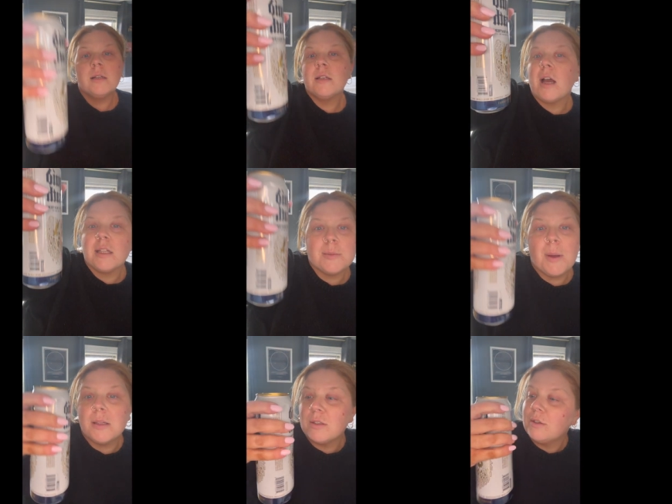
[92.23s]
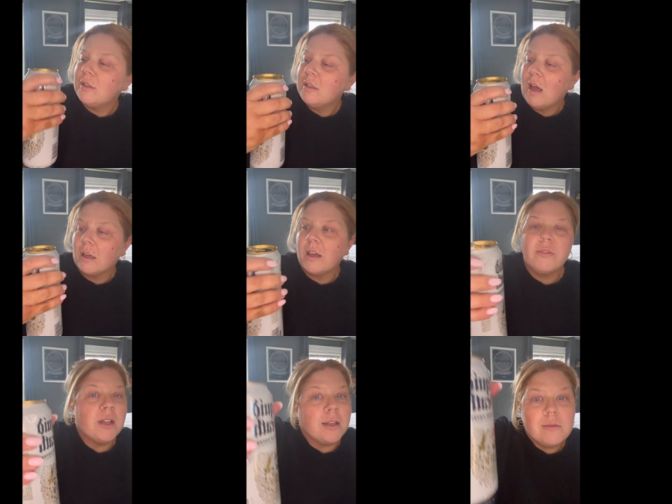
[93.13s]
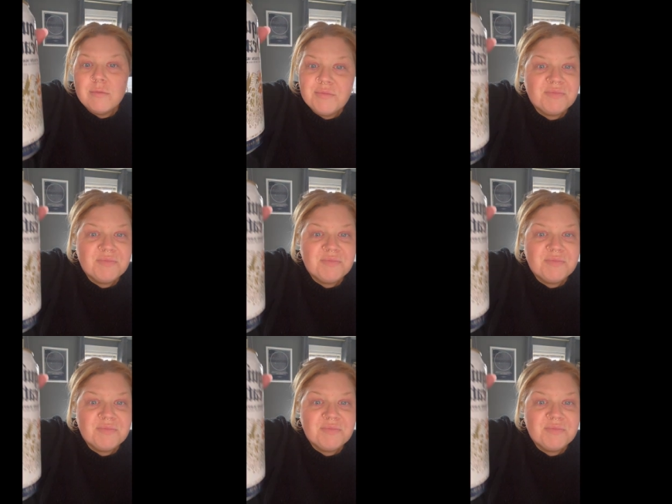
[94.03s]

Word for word: Not sponsored, not gifted.